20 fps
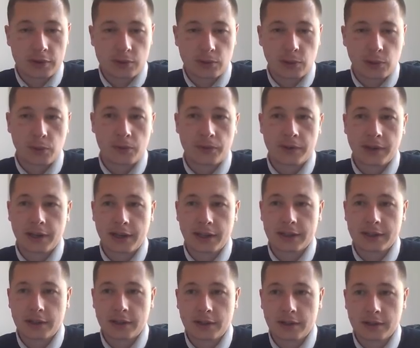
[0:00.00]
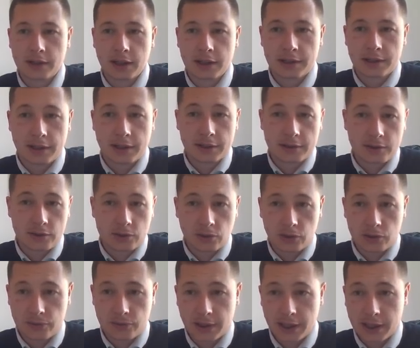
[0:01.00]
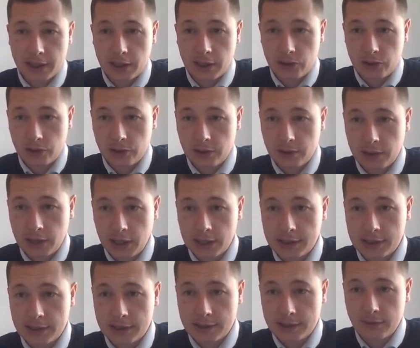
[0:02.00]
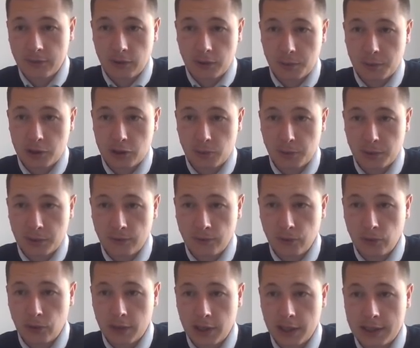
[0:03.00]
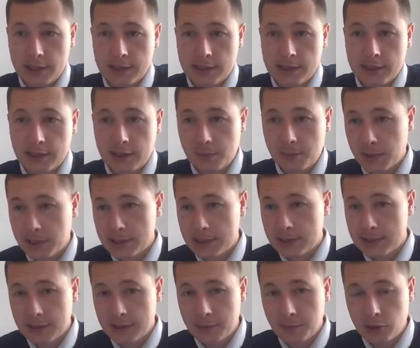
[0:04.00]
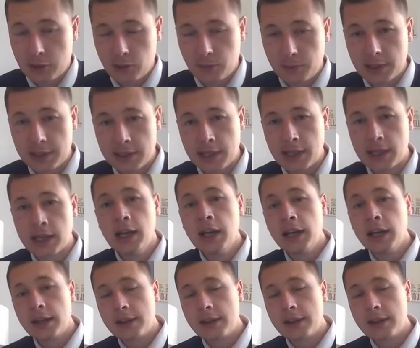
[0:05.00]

So now we are entering the Scotch variation, knight takes d4, bishop b4, knight c6, bc6, bishop d3.